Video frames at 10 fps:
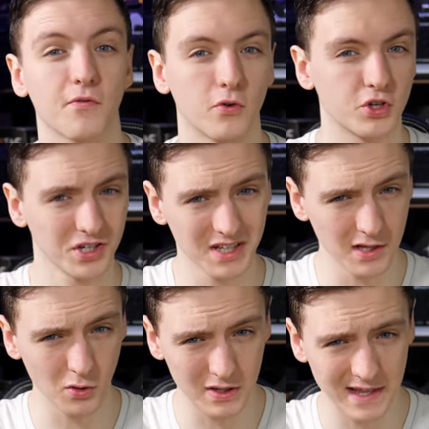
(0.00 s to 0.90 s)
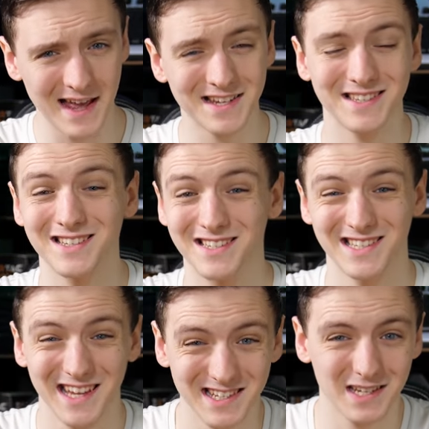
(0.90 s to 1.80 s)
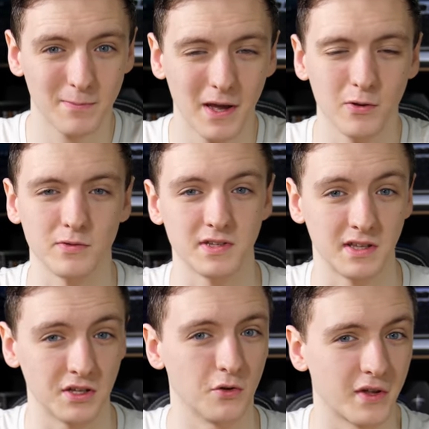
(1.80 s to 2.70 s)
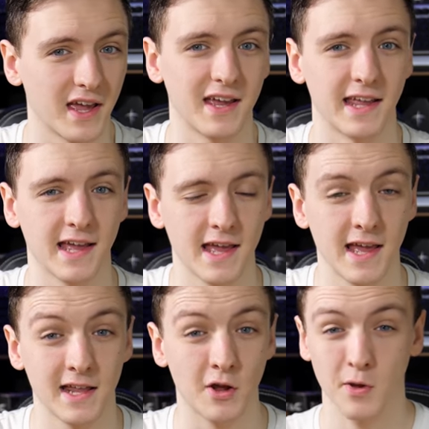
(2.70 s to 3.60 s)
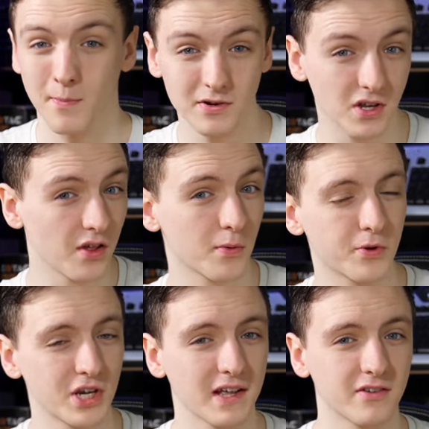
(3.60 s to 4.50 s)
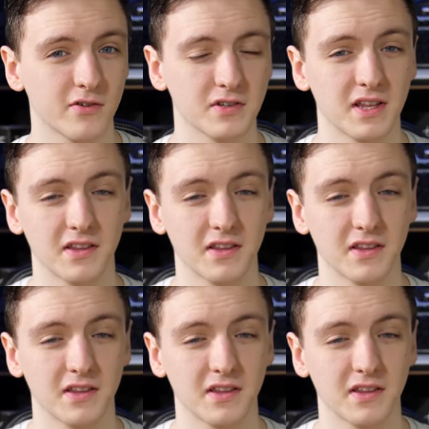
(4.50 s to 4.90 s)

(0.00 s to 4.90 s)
for just a little less than £60 in the UK. Now, compared to other projectors